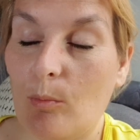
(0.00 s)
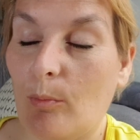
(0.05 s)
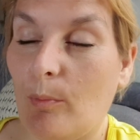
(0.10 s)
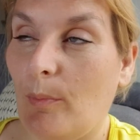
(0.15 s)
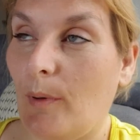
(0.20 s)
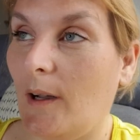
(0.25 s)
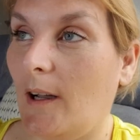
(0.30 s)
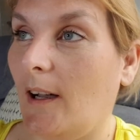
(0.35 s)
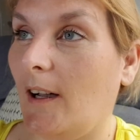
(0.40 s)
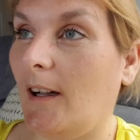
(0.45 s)

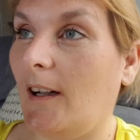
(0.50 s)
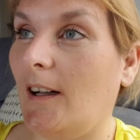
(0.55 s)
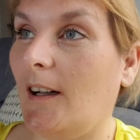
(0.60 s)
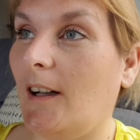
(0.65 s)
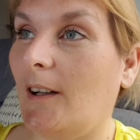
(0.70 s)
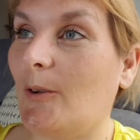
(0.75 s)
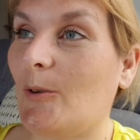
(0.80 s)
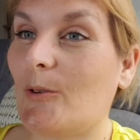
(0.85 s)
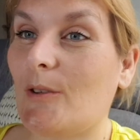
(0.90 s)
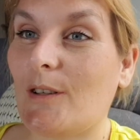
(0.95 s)
but
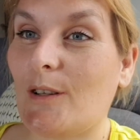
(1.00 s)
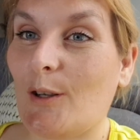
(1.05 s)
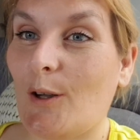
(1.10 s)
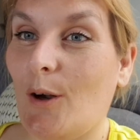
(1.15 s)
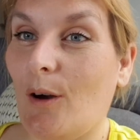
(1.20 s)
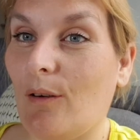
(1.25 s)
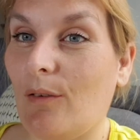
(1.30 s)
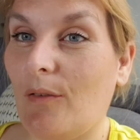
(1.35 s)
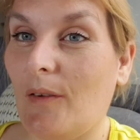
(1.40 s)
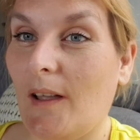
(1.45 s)
I ordered a
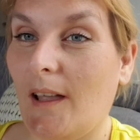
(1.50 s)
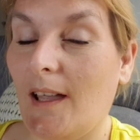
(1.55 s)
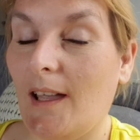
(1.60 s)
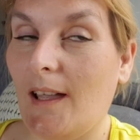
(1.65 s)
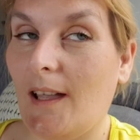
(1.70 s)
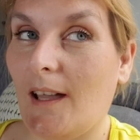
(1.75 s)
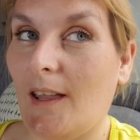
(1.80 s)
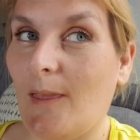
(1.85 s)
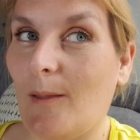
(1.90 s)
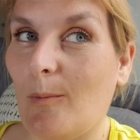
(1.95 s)

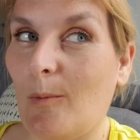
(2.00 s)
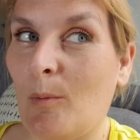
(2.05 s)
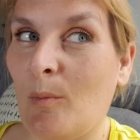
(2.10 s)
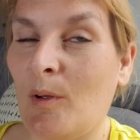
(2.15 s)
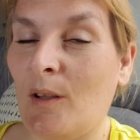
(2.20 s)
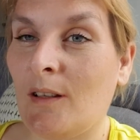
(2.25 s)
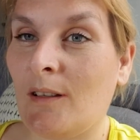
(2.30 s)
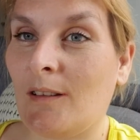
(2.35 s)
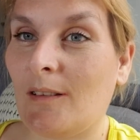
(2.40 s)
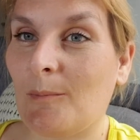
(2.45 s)
coffee and the
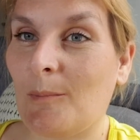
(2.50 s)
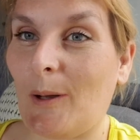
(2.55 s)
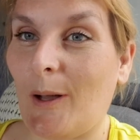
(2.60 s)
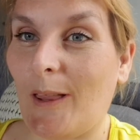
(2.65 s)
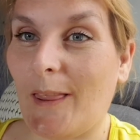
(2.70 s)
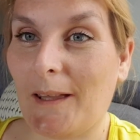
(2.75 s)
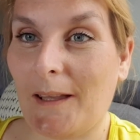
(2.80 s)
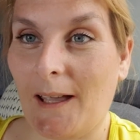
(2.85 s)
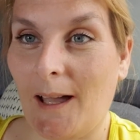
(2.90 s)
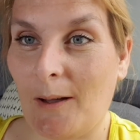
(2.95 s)
woman
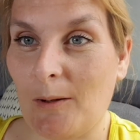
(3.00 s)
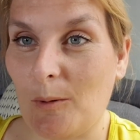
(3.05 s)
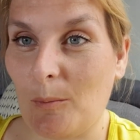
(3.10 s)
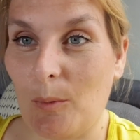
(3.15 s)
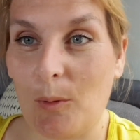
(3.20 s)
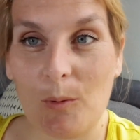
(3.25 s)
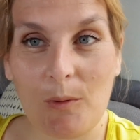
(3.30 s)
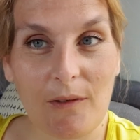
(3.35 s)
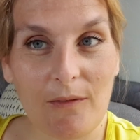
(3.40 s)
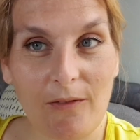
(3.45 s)
behind the counter
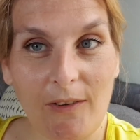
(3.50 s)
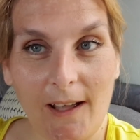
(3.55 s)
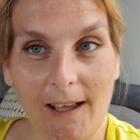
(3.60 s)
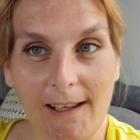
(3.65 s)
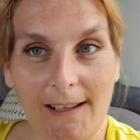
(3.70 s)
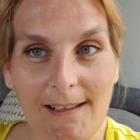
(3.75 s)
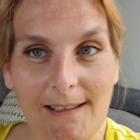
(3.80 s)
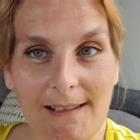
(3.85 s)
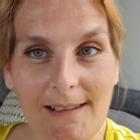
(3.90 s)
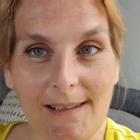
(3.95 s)
pulled a
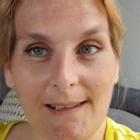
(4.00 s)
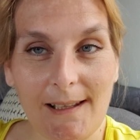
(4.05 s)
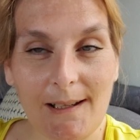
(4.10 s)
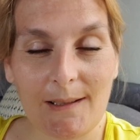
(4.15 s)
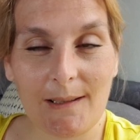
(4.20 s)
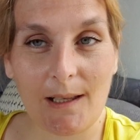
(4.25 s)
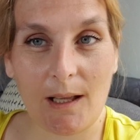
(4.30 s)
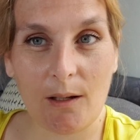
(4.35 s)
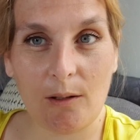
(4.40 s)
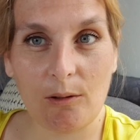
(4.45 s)
face and I was like,